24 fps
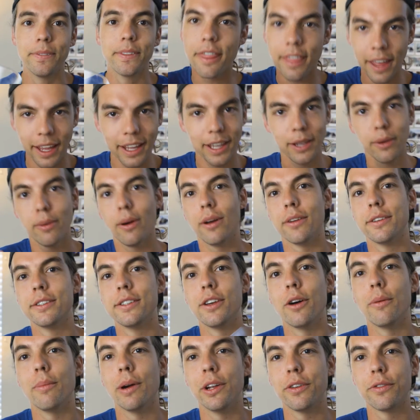Thank you all
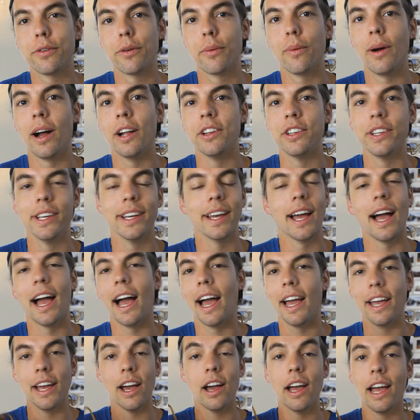so much for watching.
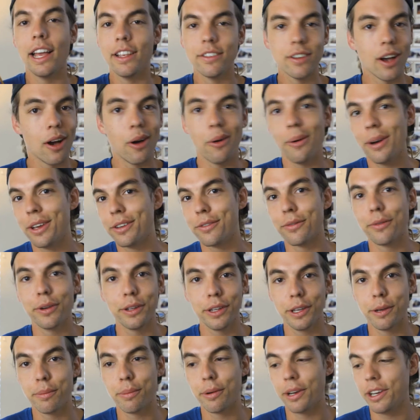I, as always,
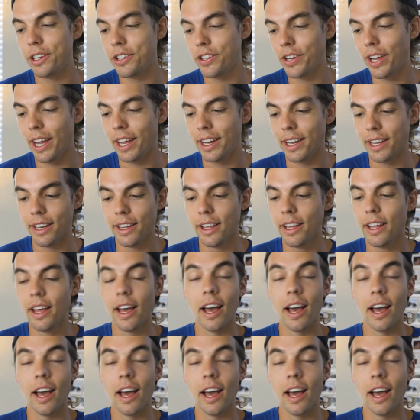really appreciate it.